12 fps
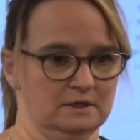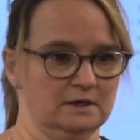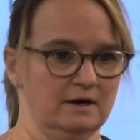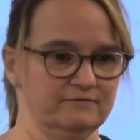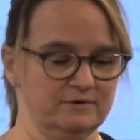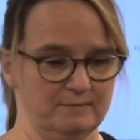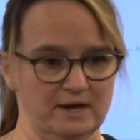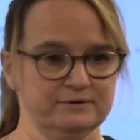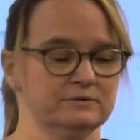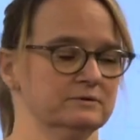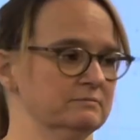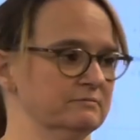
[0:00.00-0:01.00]
of the month
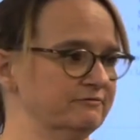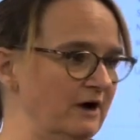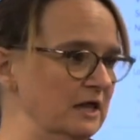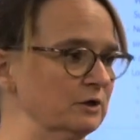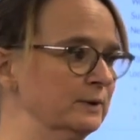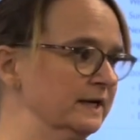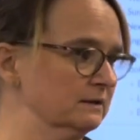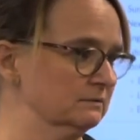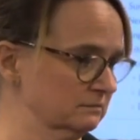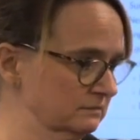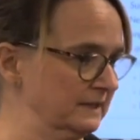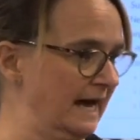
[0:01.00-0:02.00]
following
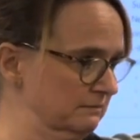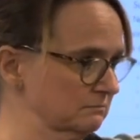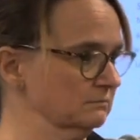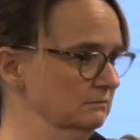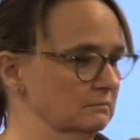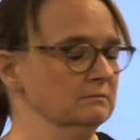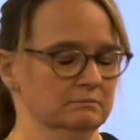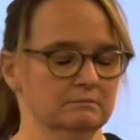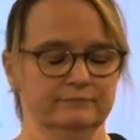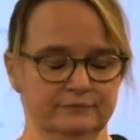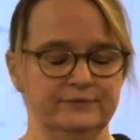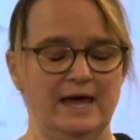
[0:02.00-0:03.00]
that
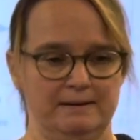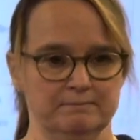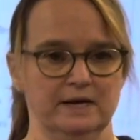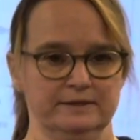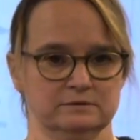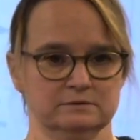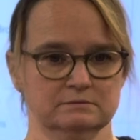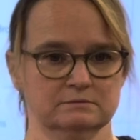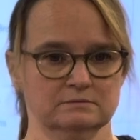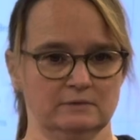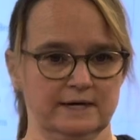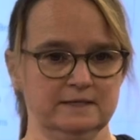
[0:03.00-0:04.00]
month,
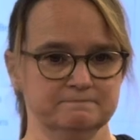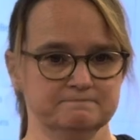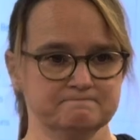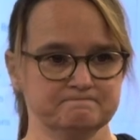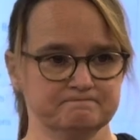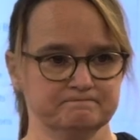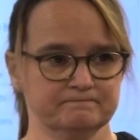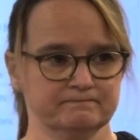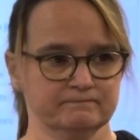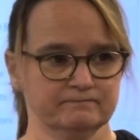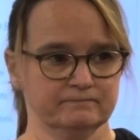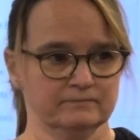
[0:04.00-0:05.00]
right?
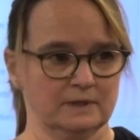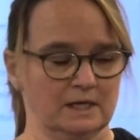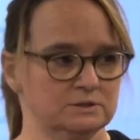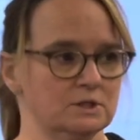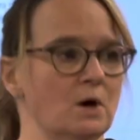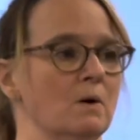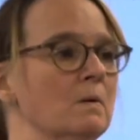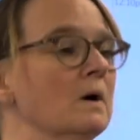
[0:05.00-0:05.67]
So